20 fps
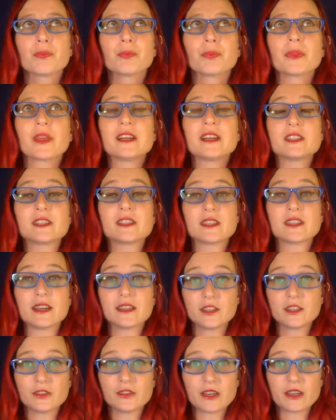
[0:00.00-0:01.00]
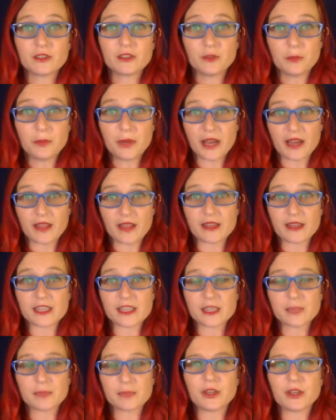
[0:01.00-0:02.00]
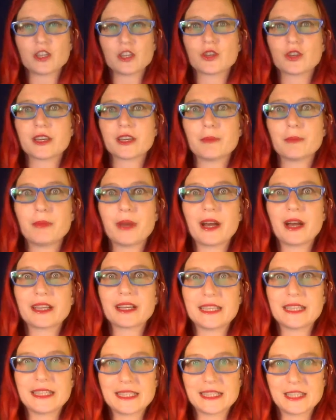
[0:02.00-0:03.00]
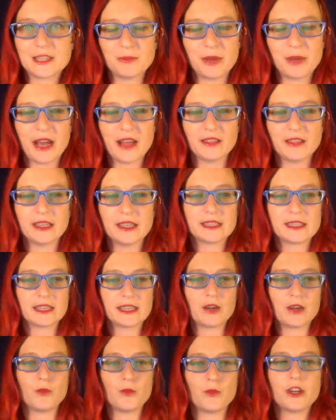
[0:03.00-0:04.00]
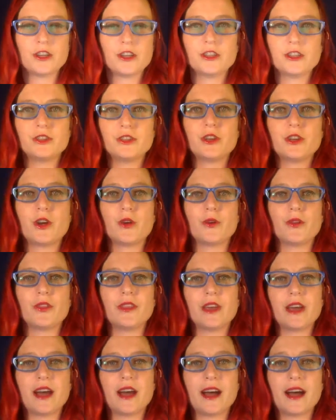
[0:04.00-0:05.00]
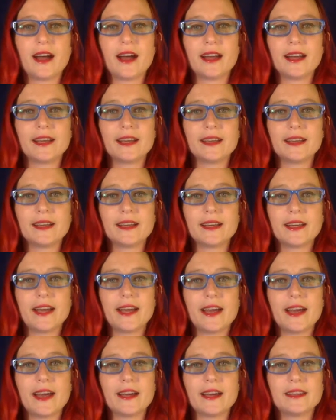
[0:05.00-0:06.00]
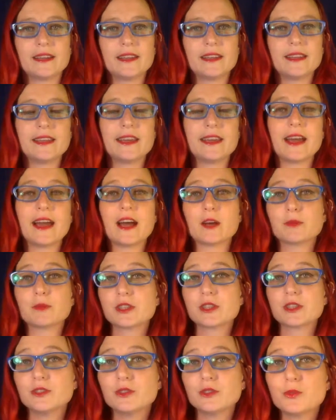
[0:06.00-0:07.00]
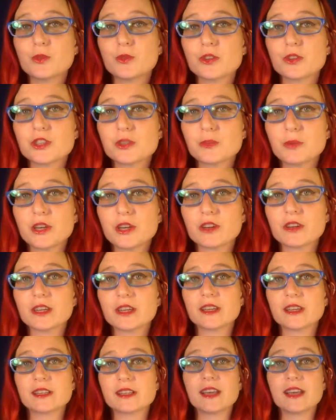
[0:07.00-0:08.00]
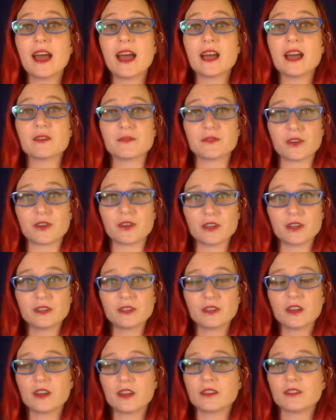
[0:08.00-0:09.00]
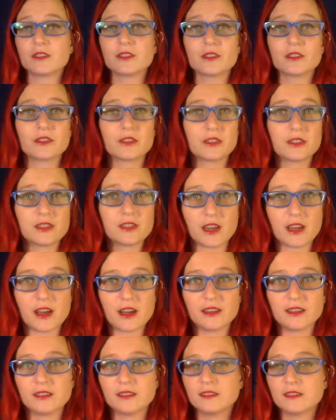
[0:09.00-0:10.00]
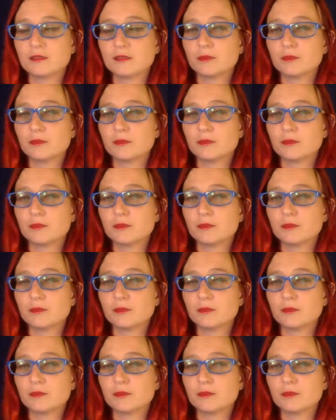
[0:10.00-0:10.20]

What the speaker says: it's a sign that you're out of a balance, but that you can get back into balance. And I want you to know that I had the absolute worst periods ever under the sun.